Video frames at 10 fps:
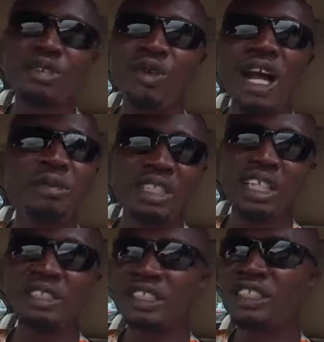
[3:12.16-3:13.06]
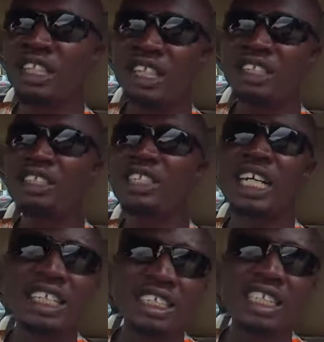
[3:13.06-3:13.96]
I'm saying is the
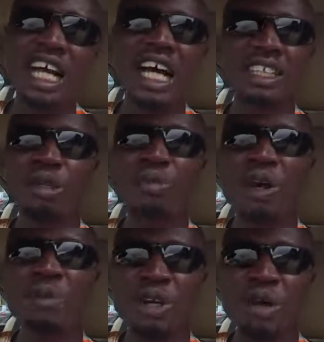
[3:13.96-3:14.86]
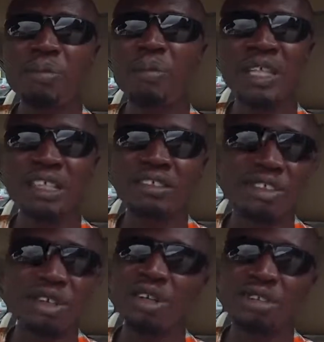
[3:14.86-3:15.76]
check engine light at a point become
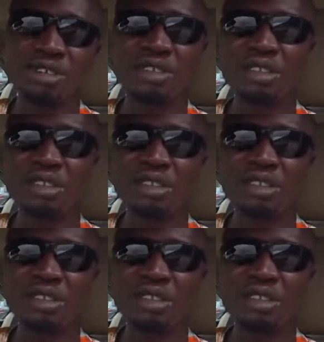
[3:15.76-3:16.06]
permanently on.